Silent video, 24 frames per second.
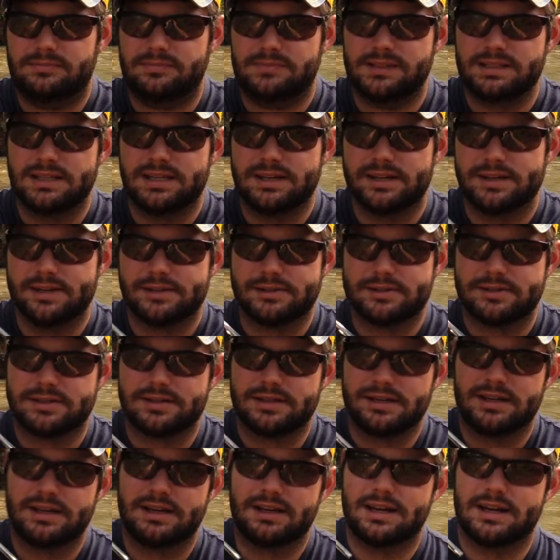is,
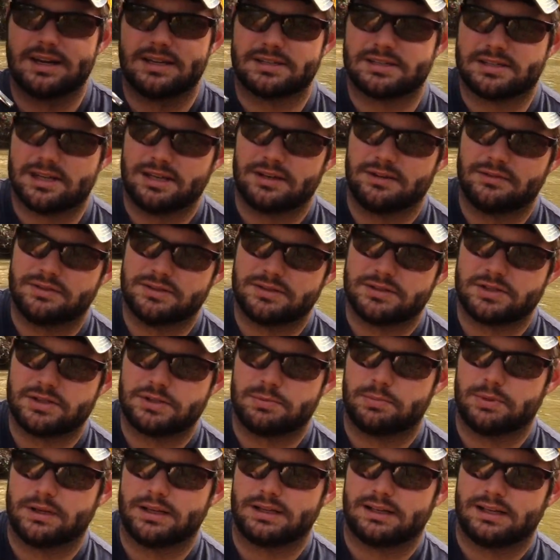instead of it
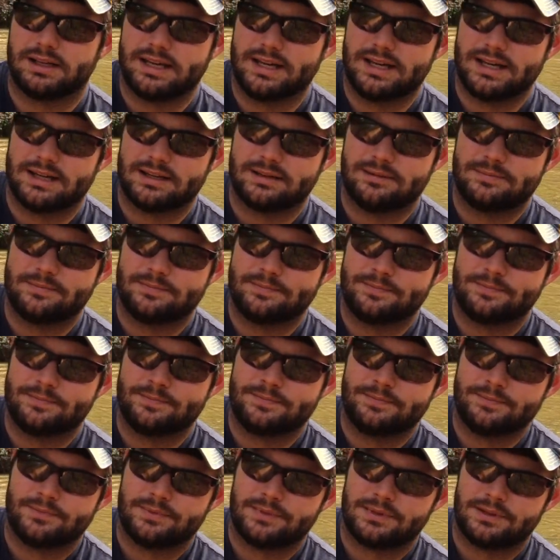just being lead,
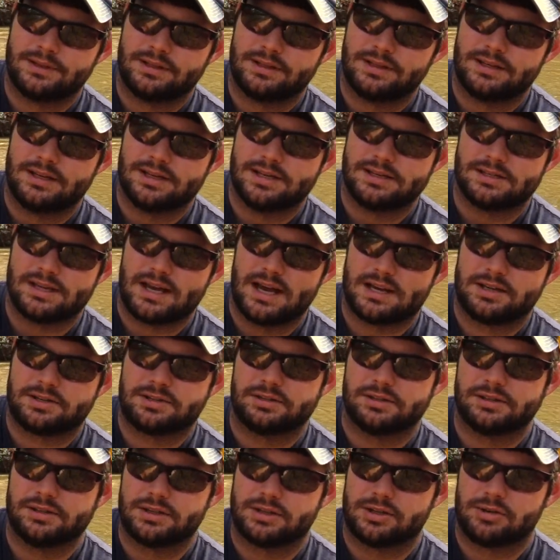he's
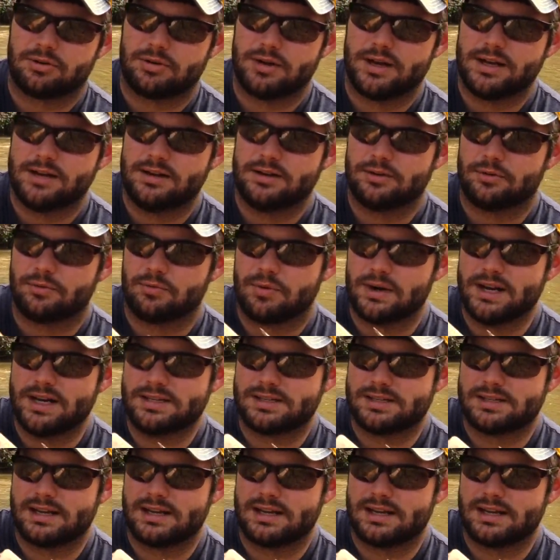actually created a resin